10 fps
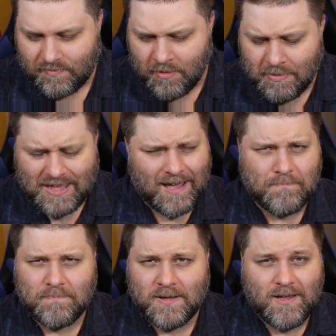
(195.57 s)
But yeah,
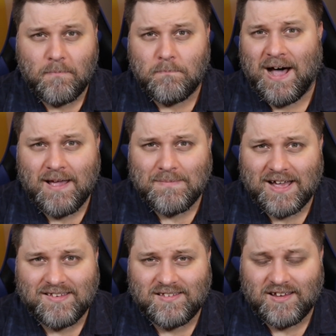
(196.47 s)
buy my
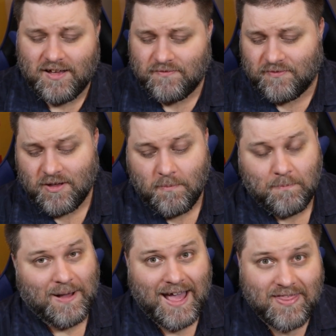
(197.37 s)
stuff,
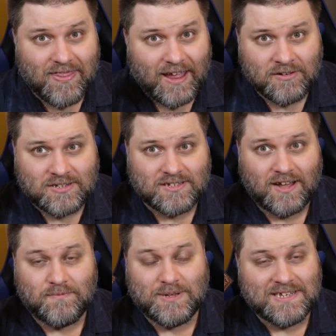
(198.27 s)
buy their
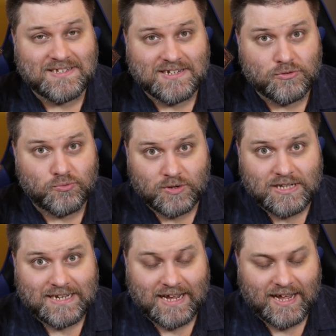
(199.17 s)
stuff because it is
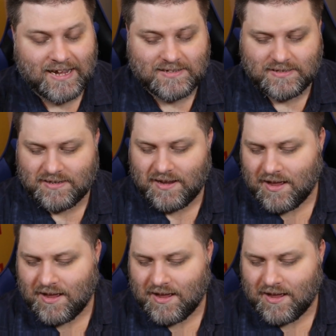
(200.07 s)
really nice.